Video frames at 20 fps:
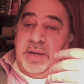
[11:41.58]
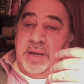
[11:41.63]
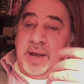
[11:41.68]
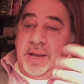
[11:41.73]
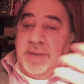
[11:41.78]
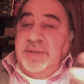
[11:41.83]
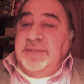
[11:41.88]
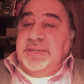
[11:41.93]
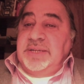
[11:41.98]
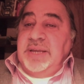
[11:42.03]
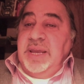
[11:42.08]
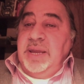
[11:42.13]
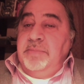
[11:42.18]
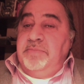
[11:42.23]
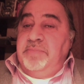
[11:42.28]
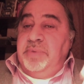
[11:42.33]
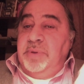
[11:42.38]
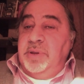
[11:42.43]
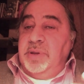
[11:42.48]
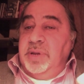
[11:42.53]

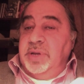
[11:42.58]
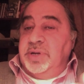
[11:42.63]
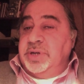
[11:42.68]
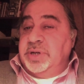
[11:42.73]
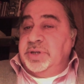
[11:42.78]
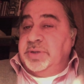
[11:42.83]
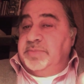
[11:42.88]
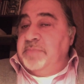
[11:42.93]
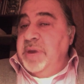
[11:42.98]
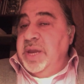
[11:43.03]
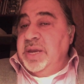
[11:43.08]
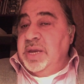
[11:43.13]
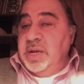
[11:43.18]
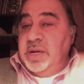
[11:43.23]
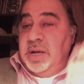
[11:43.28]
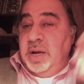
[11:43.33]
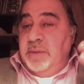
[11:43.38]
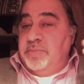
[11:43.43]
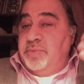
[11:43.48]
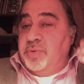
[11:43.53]
unstable and is just
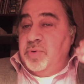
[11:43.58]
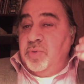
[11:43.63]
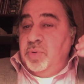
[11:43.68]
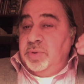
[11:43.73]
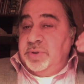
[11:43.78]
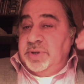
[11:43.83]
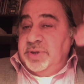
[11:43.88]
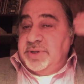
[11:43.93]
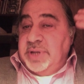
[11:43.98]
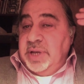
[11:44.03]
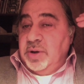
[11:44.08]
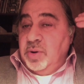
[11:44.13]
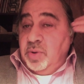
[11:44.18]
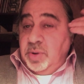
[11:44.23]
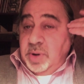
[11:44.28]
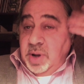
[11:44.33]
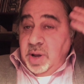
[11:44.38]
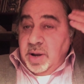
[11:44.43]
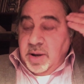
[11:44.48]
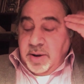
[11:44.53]
making up rules as they go
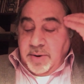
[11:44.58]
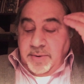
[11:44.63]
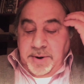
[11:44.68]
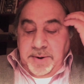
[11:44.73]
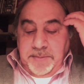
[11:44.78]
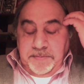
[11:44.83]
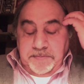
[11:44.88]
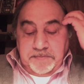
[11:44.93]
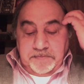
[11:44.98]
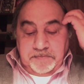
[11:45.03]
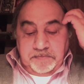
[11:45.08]
along, right?